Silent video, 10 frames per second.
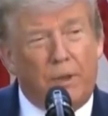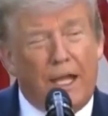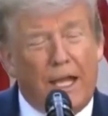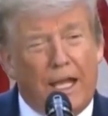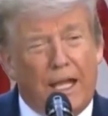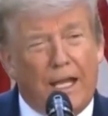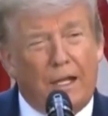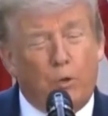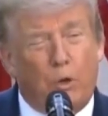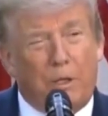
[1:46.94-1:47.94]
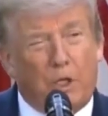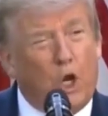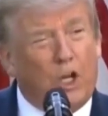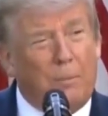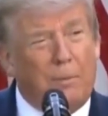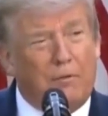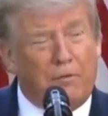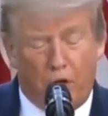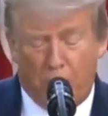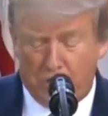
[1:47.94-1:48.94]
and we'll be talking about
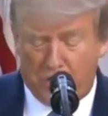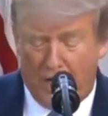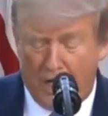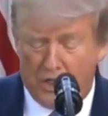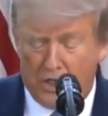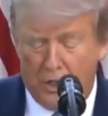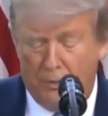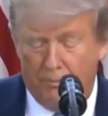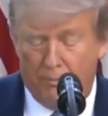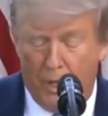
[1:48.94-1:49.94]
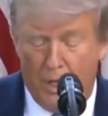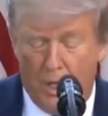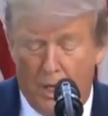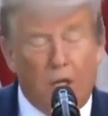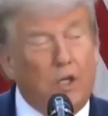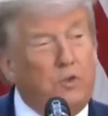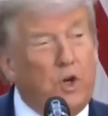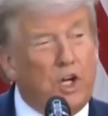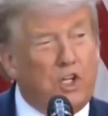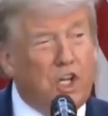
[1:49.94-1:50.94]
various states, and it's
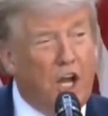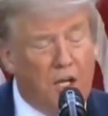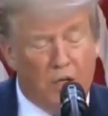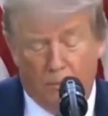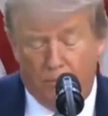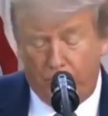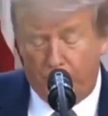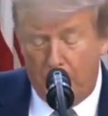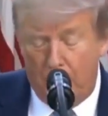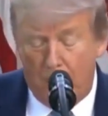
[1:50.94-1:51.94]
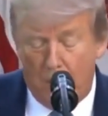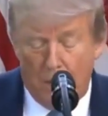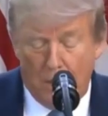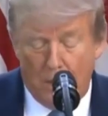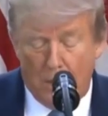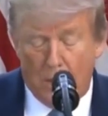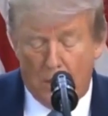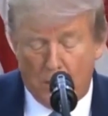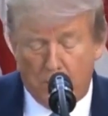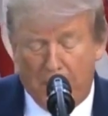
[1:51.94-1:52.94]
very exciting.
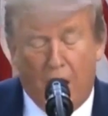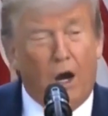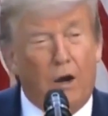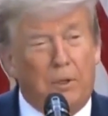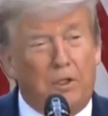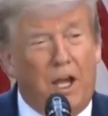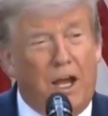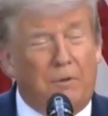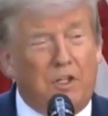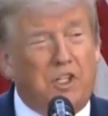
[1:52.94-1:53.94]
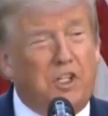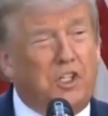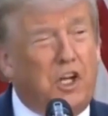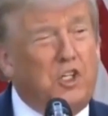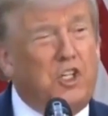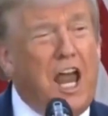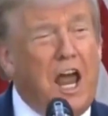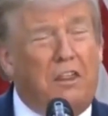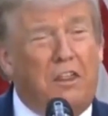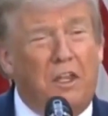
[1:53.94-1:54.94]
It's been a horrible time to see such
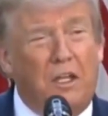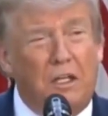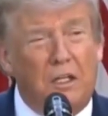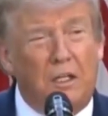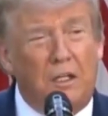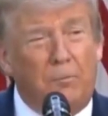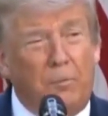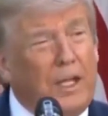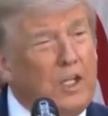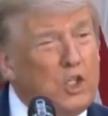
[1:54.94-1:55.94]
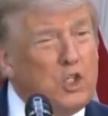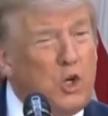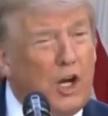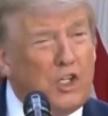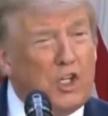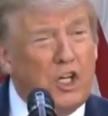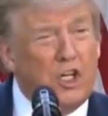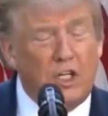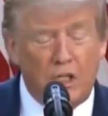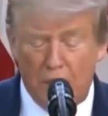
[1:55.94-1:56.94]
death and destruction,